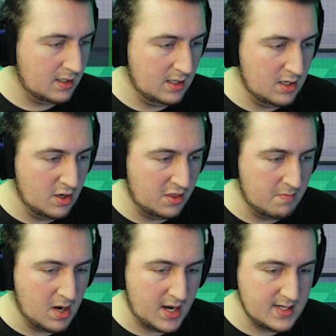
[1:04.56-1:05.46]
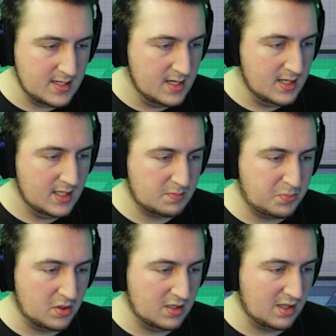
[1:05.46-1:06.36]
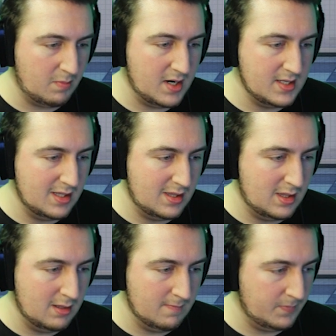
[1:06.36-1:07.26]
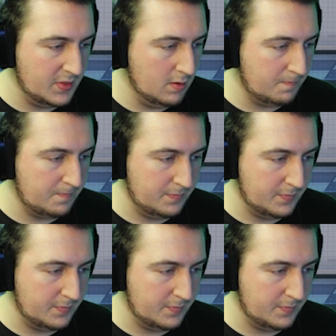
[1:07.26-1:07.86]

another mine? Let's put another mine. Yep.